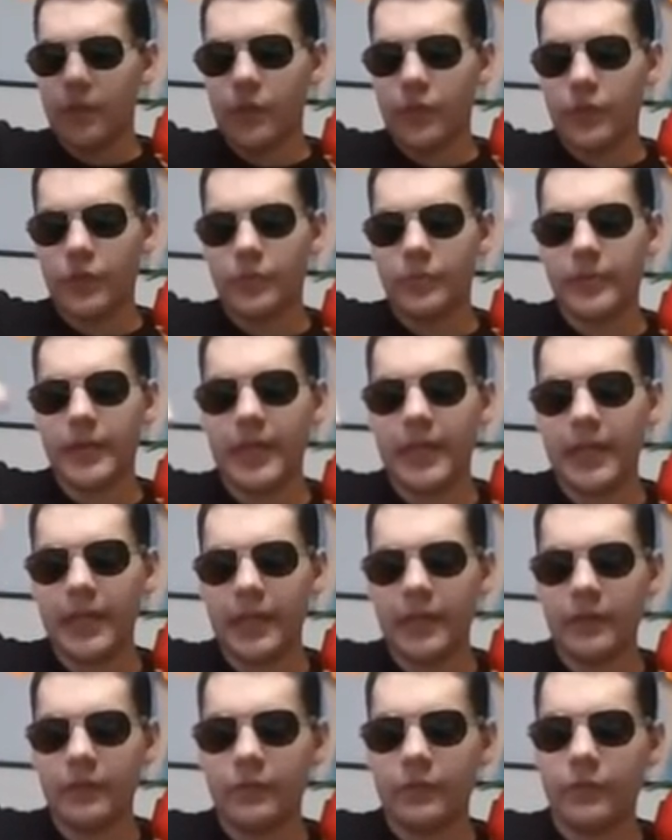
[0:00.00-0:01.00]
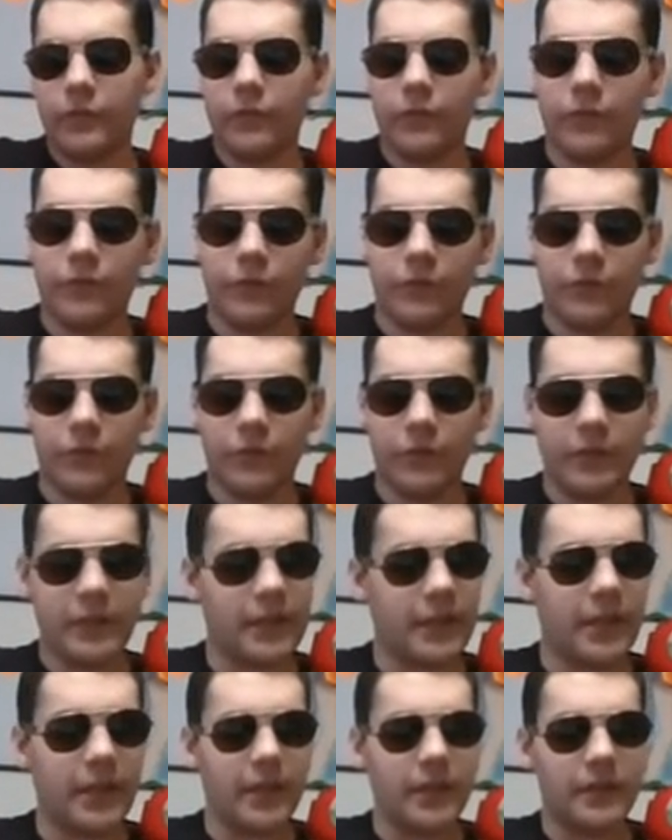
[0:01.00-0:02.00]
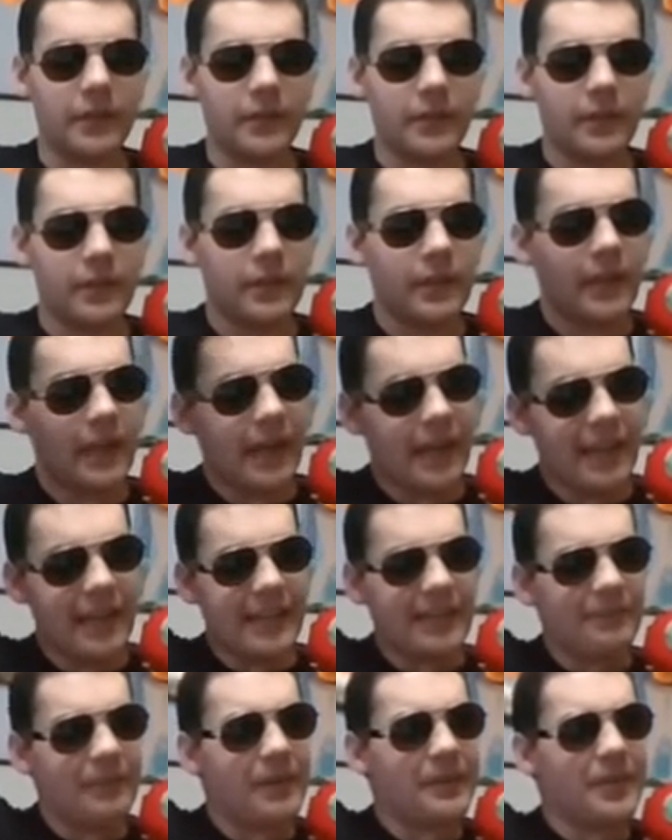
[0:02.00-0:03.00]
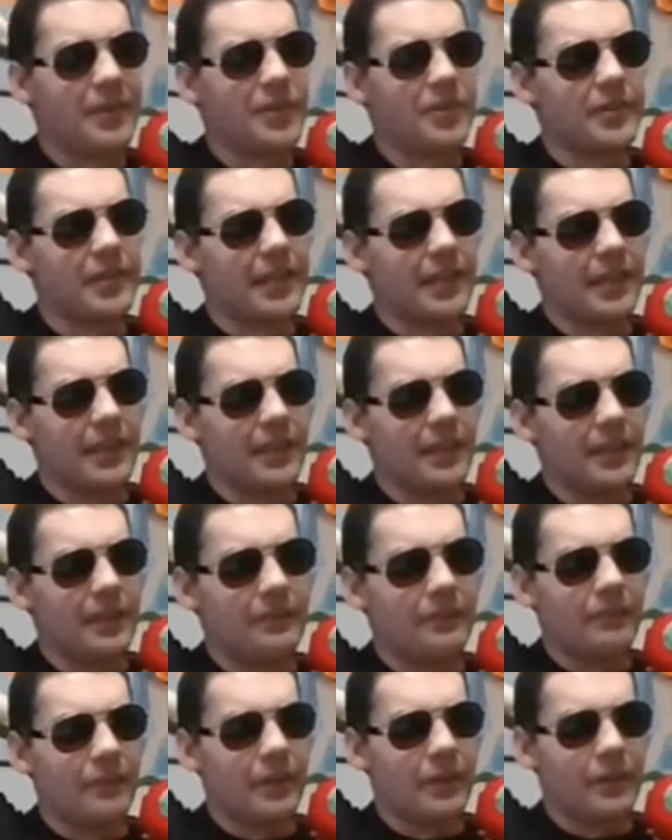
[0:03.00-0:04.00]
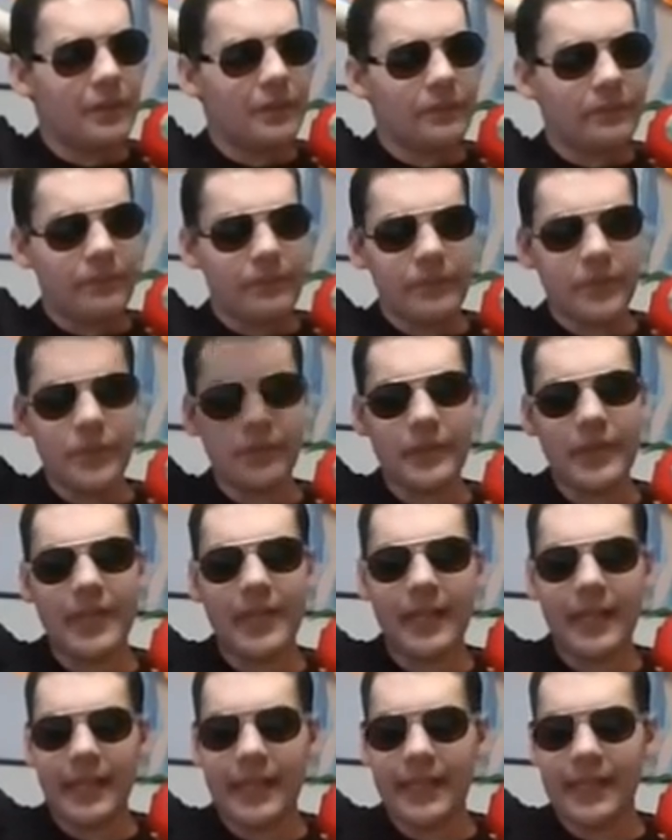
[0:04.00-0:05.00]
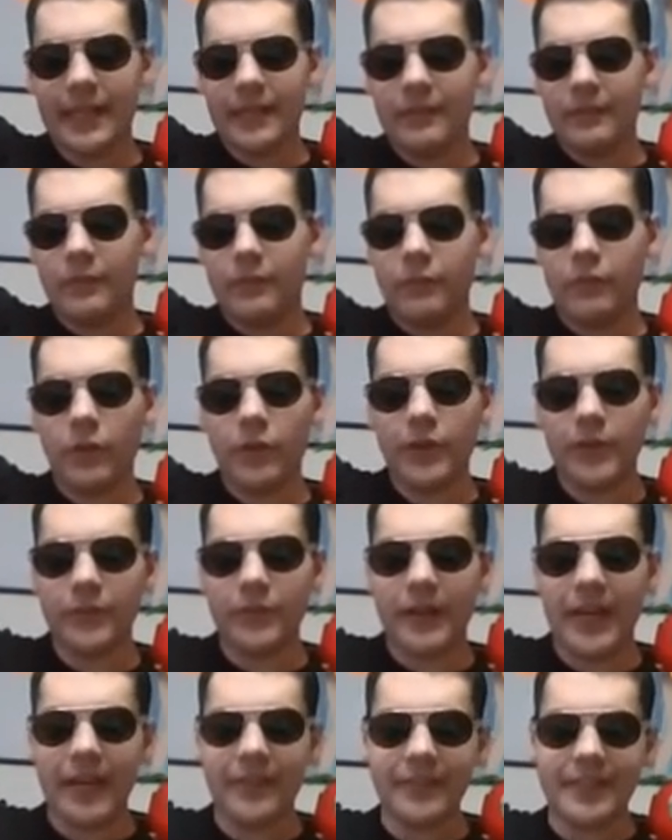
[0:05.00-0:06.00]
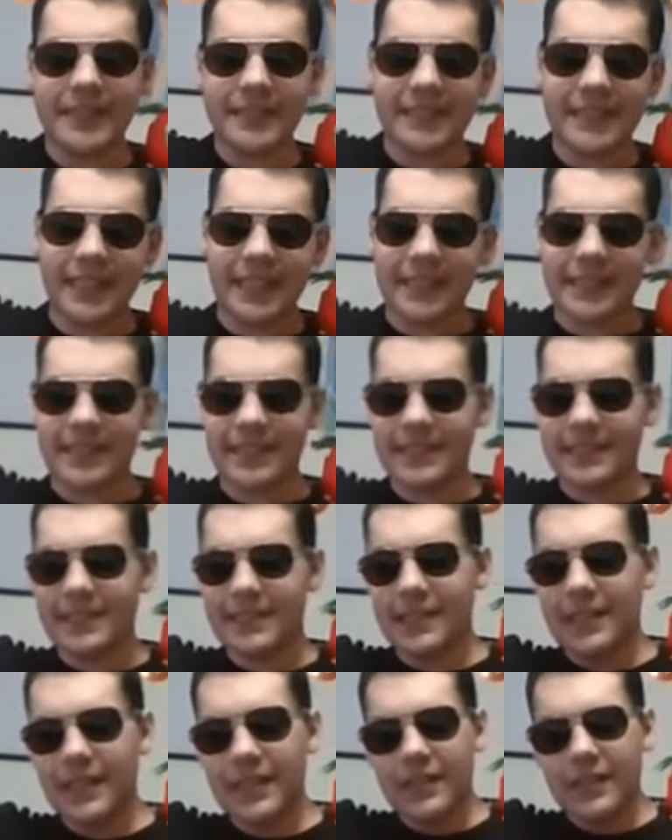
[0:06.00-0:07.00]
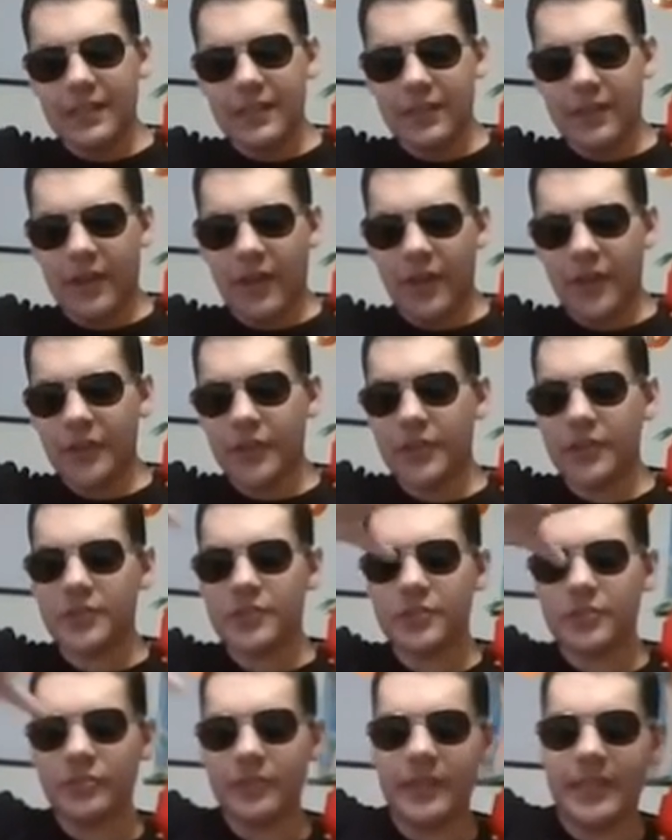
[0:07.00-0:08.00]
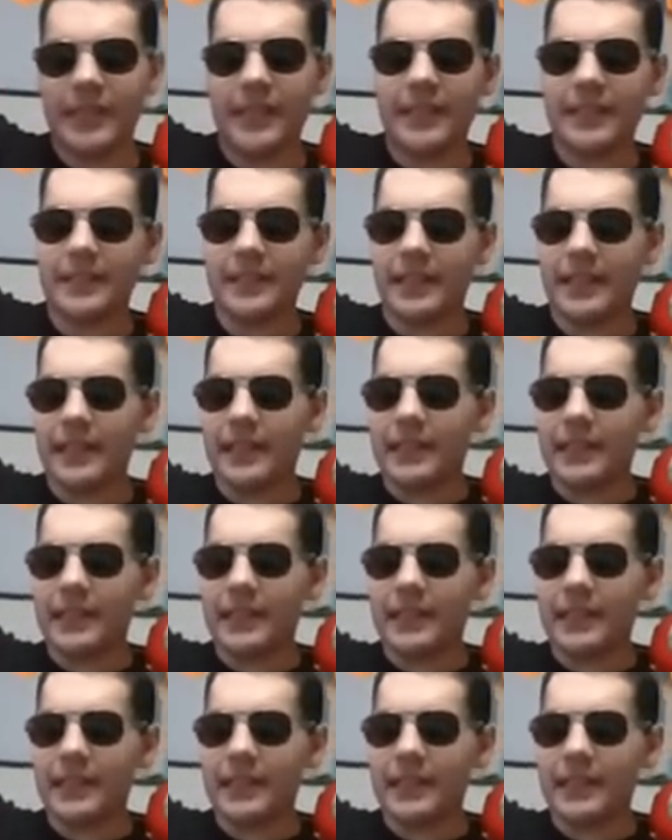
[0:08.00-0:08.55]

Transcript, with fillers: three, f- no, no, no, maybe three, three, and then four, five, and six. This all those grades like